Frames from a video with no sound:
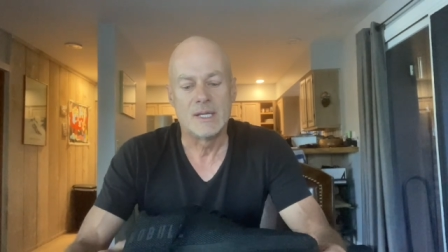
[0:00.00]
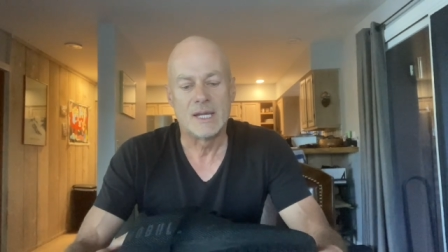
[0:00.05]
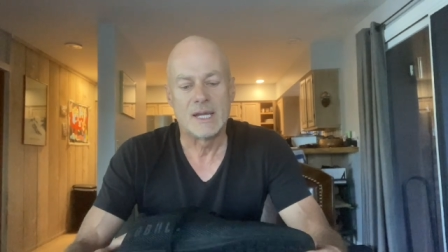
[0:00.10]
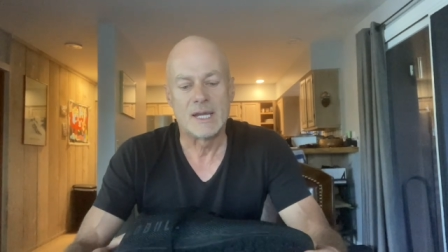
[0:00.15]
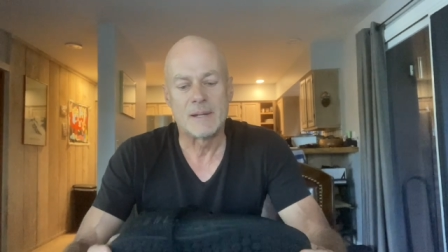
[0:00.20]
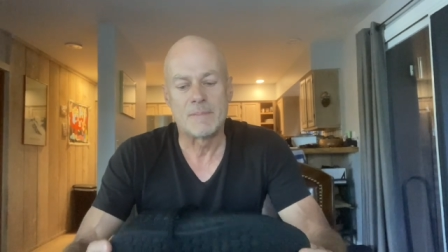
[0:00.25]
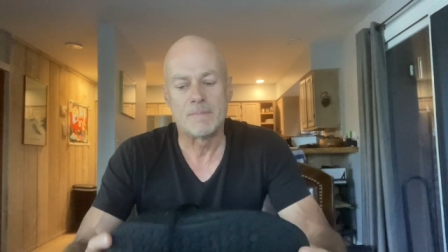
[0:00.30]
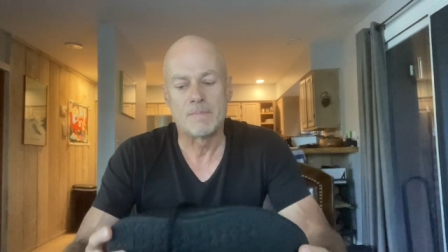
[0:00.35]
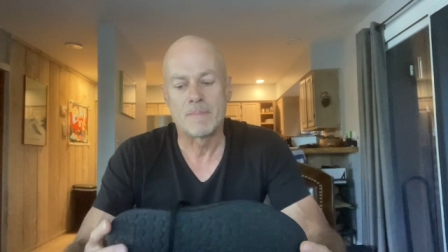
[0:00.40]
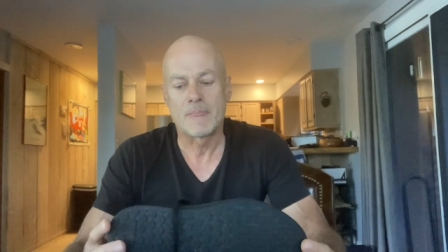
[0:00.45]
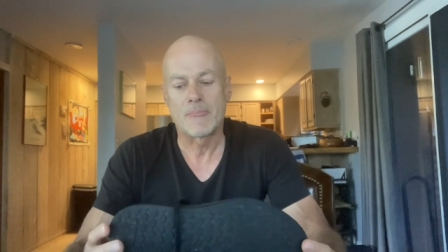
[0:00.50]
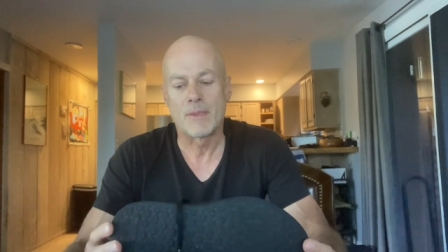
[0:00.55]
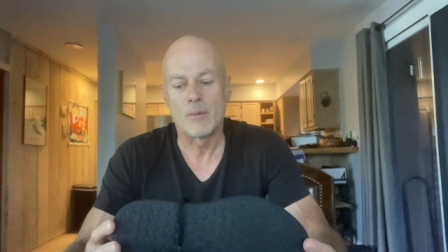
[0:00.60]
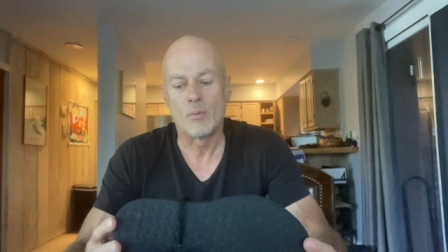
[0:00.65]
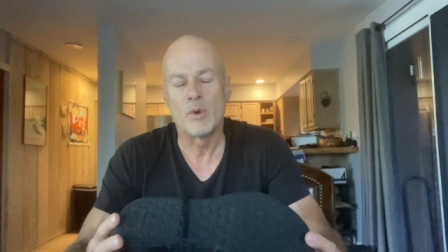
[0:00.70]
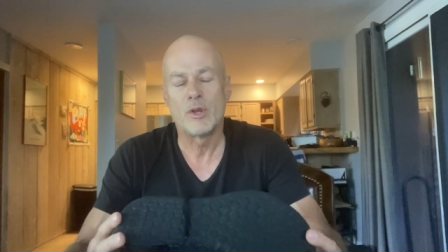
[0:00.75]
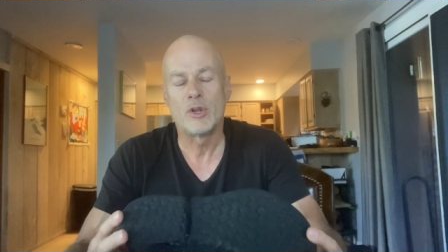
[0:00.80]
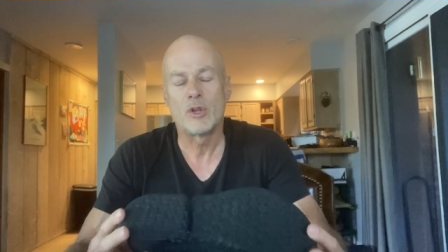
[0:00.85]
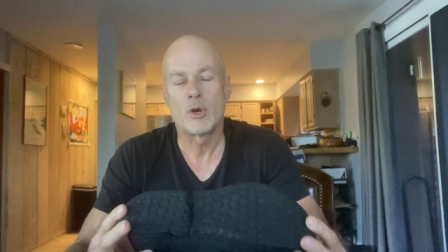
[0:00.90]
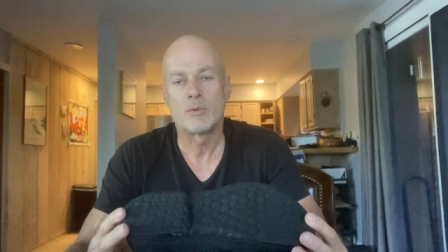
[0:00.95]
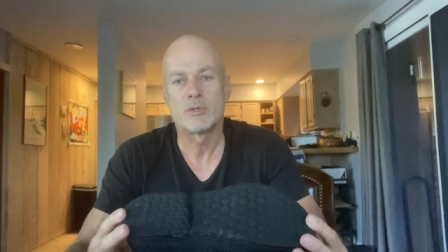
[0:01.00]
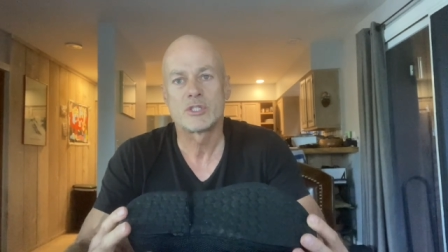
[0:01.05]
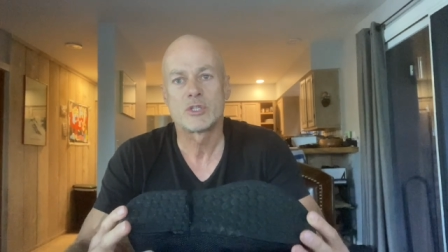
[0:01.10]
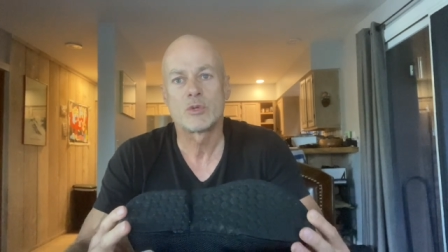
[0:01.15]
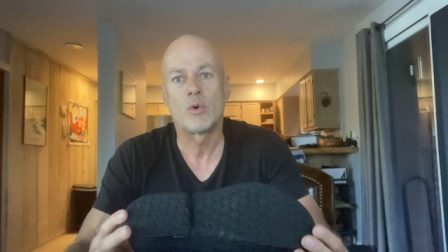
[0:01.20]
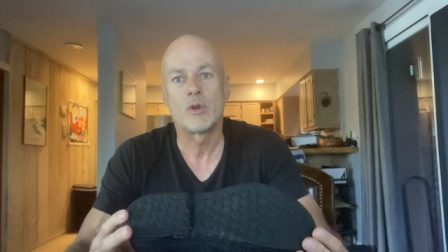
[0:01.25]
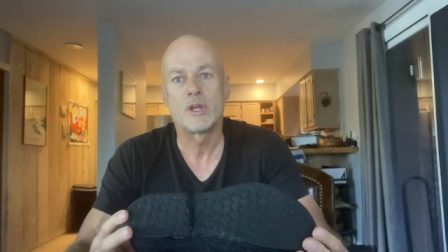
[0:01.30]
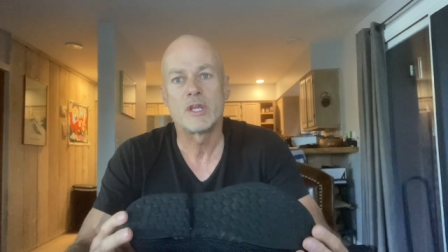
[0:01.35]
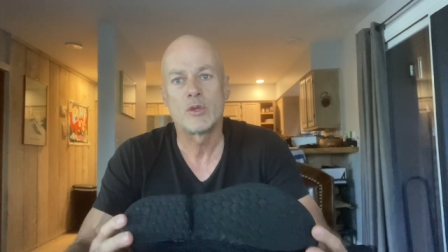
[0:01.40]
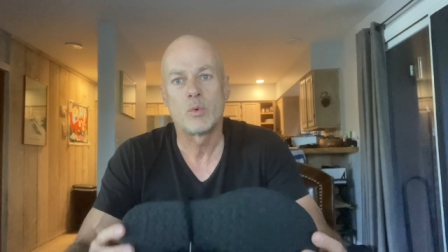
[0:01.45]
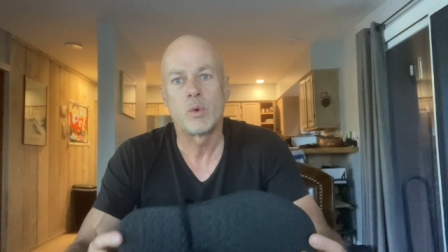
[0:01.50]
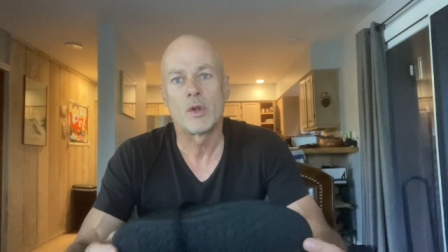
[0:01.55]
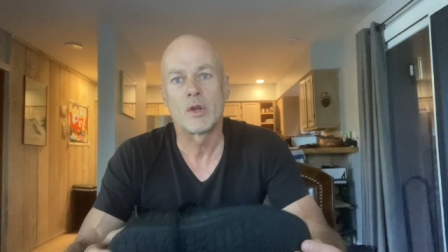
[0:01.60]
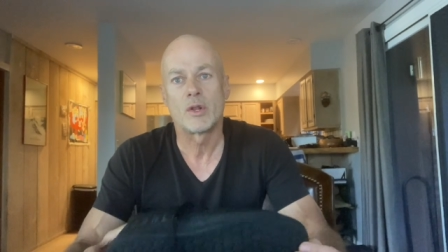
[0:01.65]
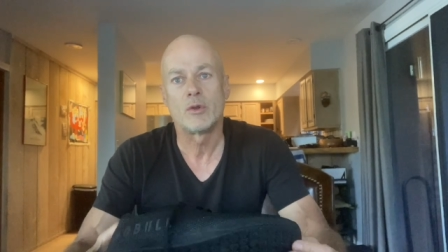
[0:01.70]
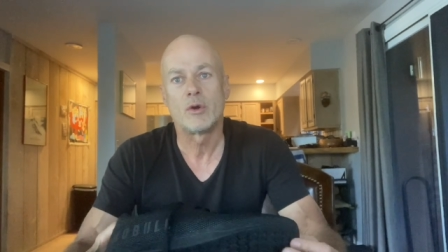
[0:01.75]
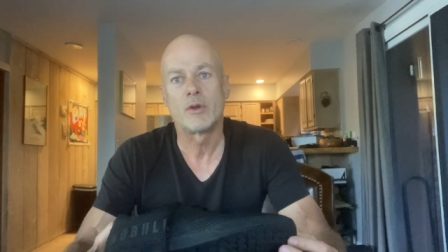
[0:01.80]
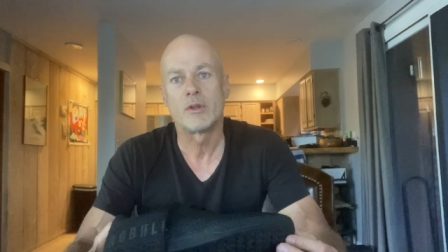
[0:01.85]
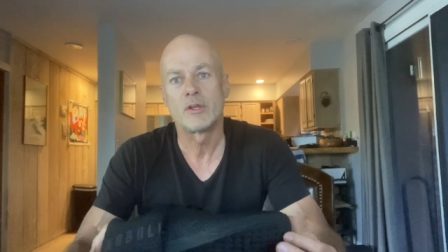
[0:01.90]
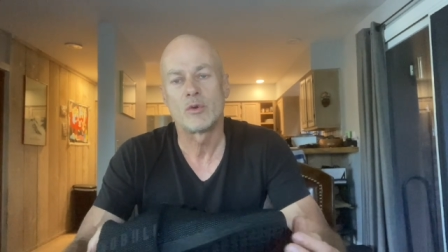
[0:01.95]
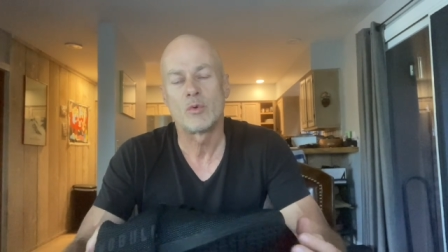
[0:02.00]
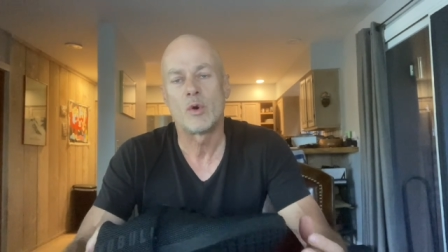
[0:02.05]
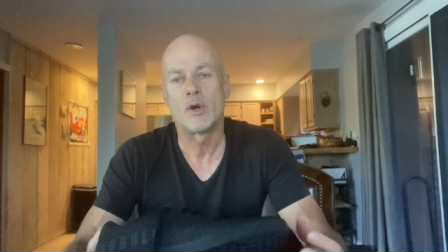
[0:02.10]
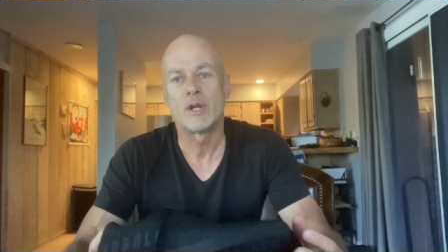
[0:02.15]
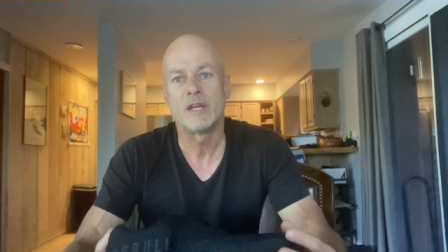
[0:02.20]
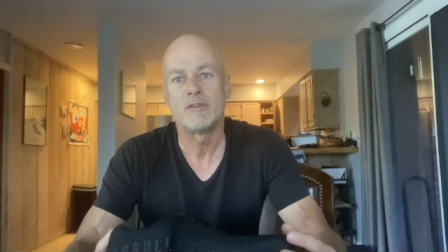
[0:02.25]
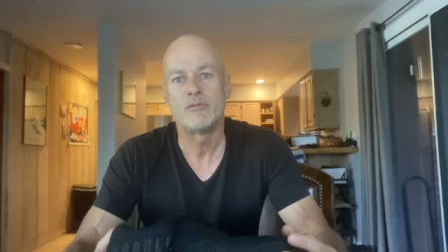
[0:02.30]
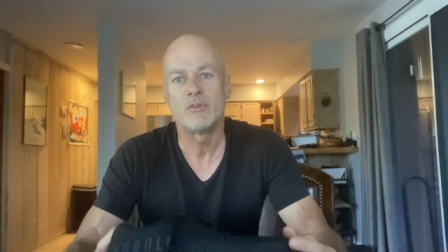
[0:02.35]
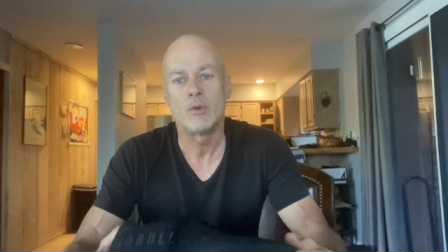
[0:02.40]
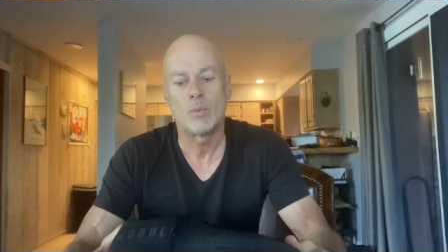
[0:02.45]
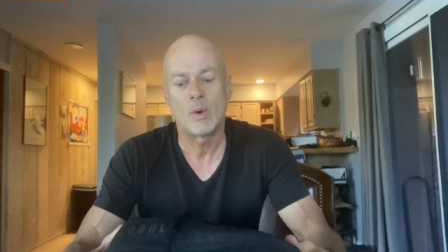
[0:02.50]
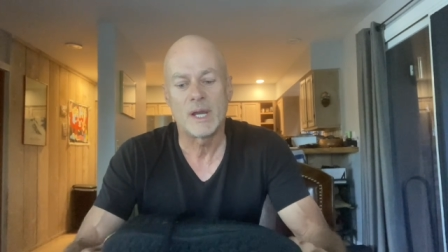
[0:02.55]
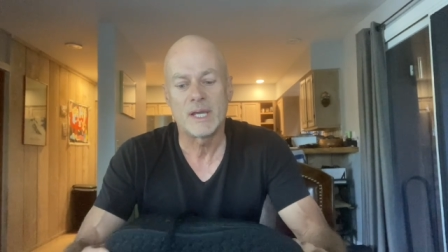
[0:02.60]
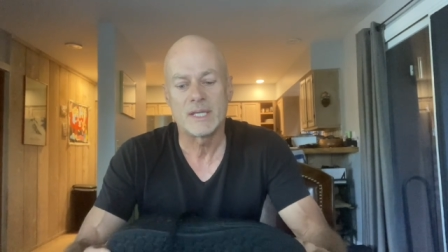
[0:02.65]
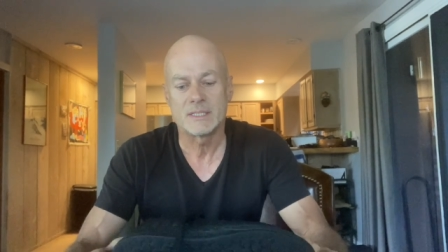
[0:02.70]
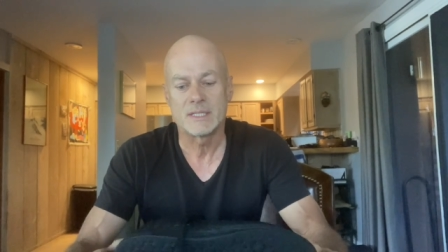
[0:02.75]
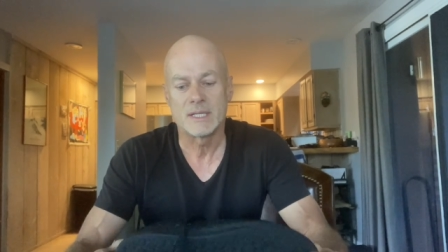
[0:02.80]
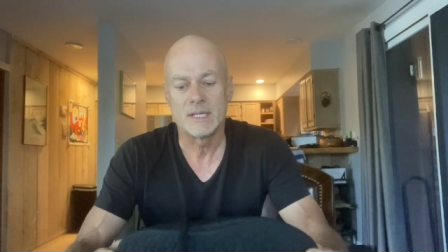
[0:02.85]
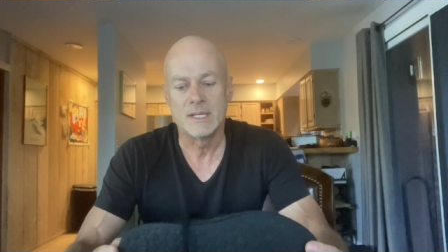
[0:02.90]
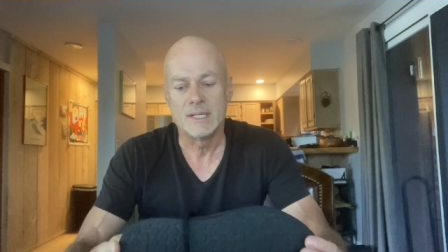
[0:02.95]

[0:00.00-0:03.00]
When I was squatting quite a lot and quite heavy weight,